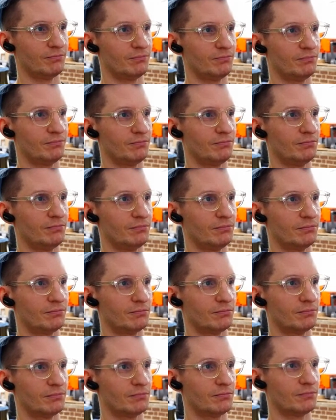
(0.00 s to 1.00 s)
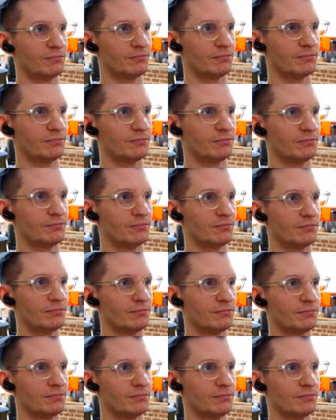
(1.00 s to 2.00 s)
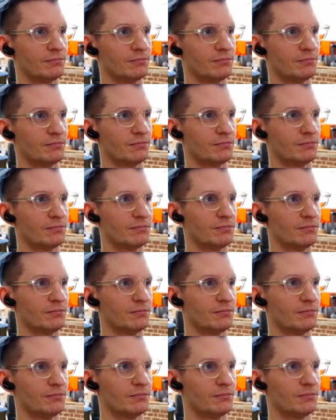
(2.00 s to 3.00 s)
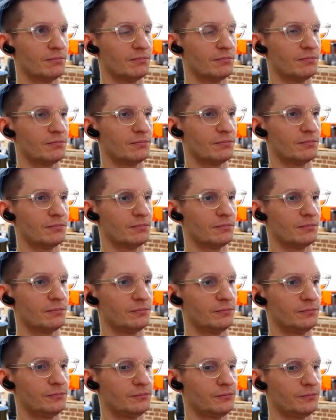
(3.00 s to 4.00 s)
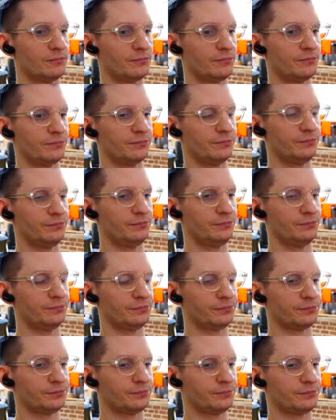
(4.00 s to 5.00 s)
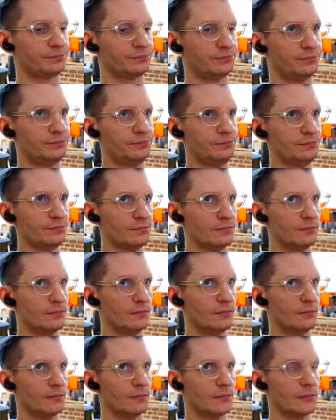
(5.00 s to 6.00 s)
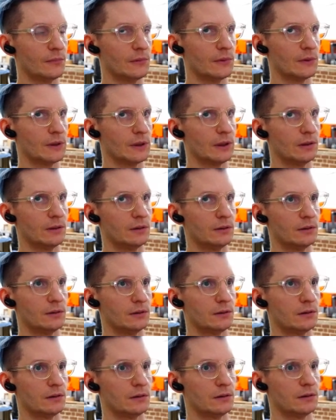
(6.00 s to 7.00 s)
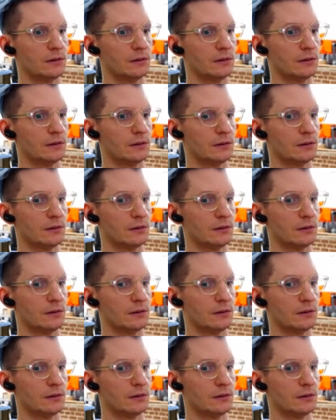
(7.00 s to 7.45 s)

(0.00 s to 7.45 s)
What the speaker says: (silent)